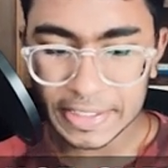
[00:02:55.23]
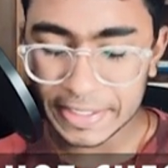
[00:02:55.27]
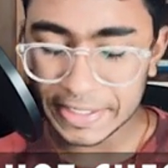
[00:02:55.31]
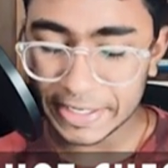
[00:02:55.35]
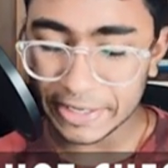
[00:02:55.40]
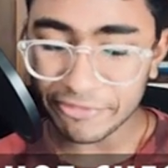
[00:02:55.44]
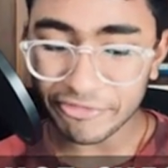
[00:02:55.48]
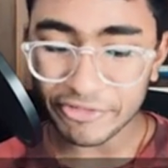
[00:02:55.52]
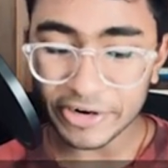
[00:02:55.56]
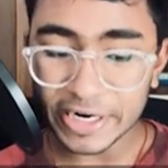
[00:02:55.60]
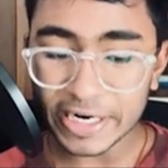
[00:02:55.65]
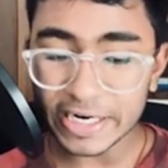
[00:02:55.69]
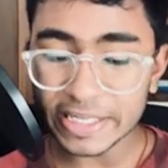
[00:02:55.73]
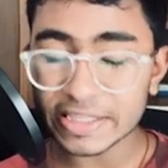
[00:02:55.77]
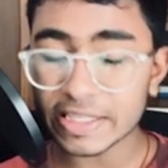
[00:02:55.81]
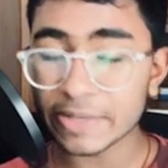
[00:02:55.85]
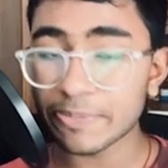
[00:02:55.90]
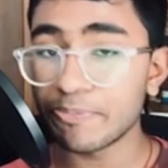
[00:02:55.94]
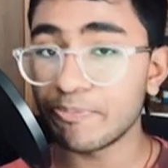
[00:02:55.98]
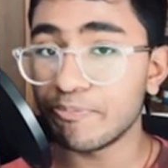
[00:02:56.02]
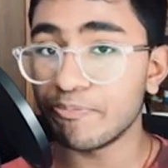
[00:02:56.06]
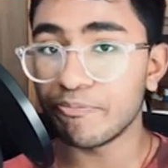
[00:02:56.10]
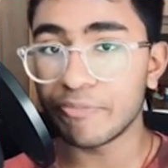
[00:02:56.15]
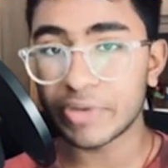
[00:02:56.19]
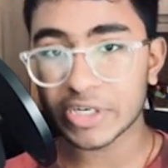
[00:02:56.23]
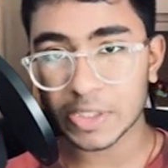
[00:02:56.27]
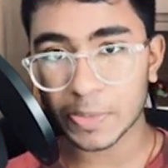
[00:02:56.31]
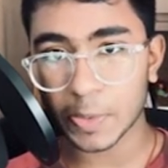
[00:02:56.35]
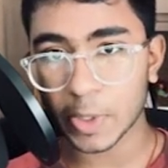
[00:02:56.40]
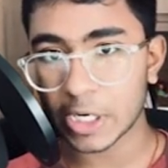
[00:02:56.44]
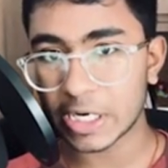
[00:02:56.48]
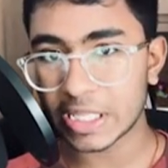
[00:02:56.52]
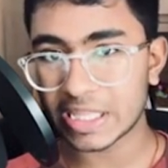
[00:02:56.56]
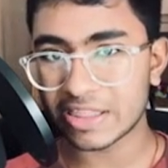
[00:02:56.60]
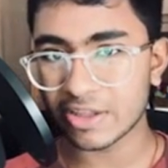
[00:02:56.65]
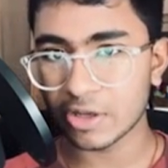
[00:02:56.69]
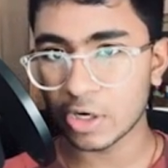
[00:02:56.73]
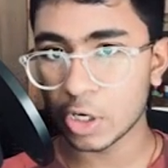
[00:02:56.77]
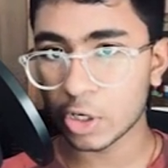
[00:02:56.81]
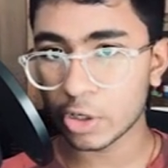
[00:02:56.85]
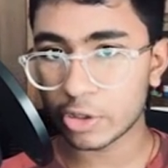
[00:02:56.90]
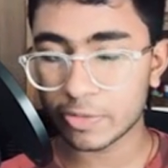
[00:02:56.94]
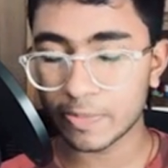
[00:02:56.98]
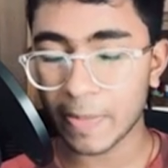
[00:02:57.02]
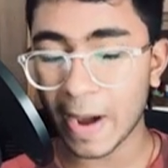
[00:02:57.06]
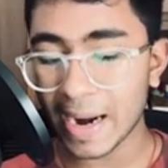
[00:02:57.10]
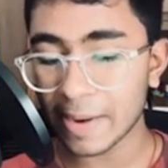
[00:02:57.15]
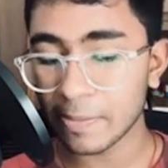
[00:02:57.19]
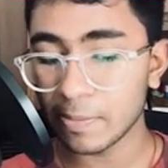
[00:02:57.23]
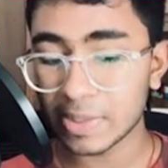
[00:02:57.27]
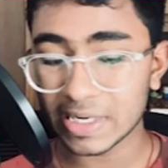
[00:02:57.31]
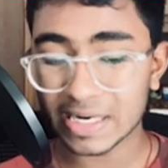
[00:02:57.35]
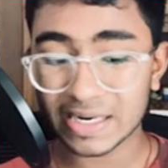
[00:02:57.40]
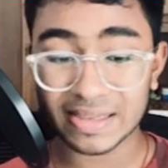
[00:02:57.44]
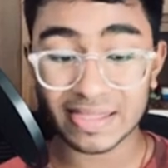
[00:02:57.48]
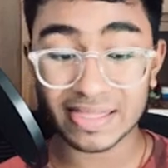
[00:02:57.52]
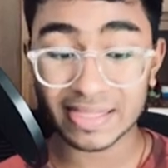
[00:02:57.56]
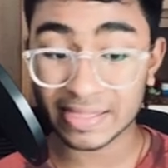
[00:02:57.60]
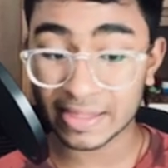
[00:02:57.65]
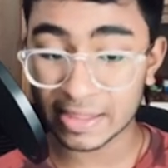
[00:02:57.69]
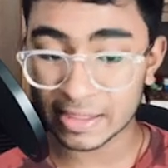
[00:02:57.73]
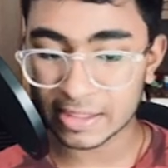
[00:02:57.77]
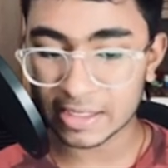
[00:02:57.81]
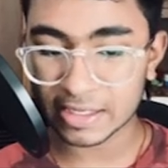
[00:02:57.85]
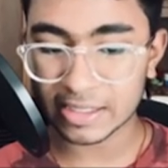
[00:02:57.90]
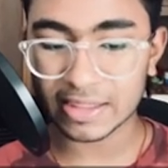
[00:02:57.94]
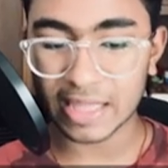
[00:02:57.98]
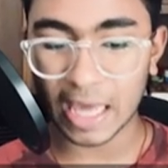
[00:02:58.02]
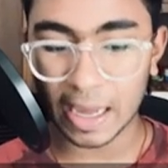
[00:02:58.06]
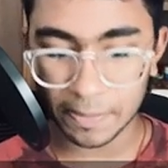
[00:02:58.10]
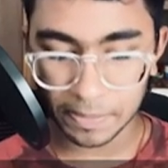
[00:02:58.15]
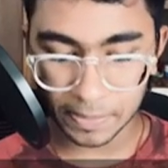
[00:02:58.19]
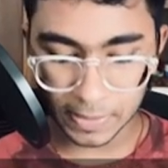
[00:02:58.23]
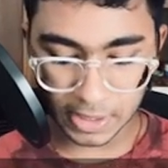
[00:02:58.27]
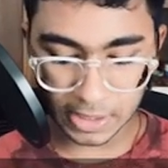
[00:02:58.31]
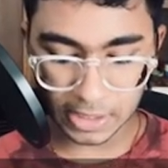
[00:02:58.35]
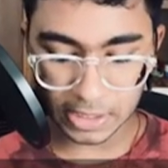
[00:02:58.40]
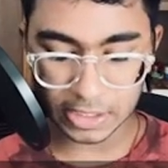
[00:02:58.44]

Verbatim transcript: Definitely the bishop on d seven looks bad, but it's, nothing is happening.